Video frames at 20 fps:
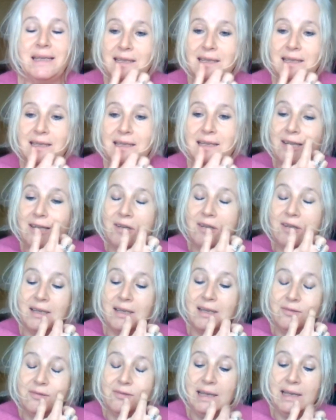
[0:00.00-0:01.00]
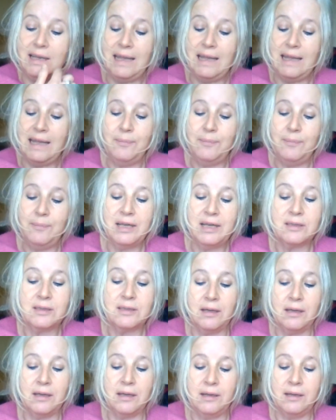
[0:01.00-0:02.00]
our electrolytes, really, because
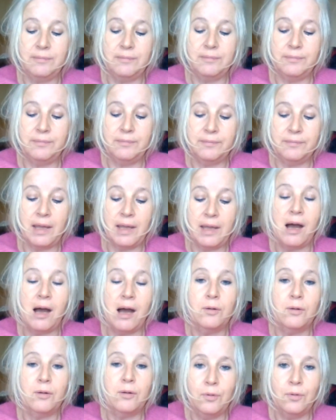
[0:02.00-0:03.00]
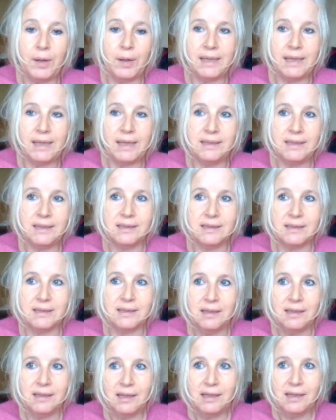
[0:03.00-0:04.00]
they are always
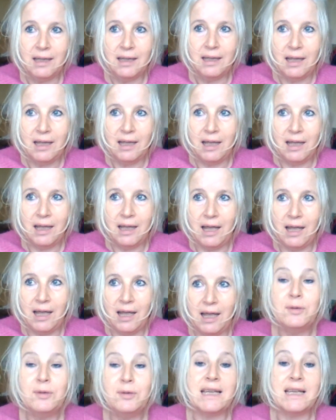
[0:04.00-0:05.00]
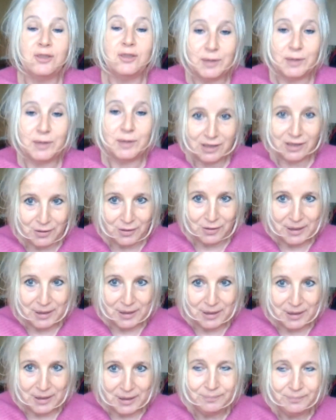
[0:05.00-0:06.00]
we always get too much
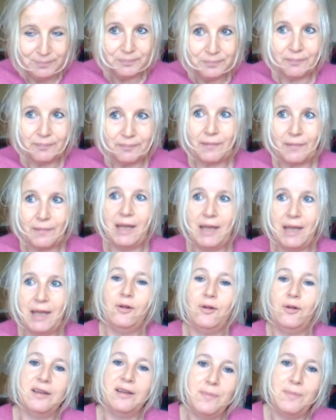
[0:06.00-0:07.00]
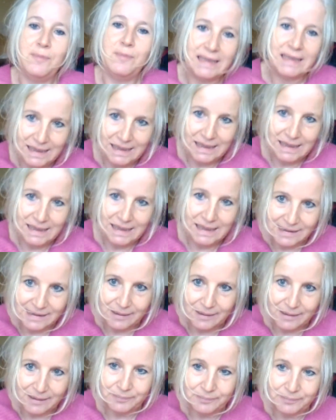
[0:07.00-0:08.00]
sodium and not enough
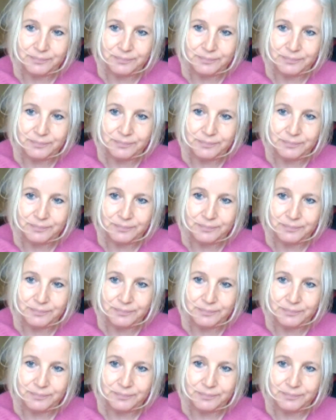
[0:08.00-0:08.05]
magnesium.